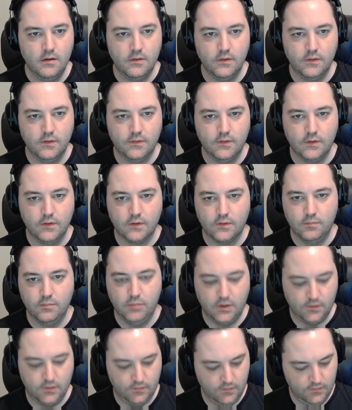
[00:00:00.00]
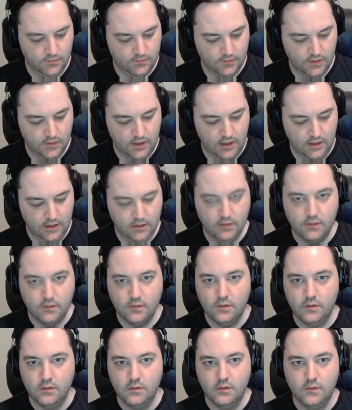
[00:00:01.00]
The 6 makes this an 8,
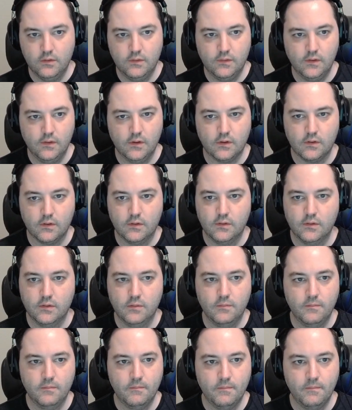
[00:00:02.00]
6.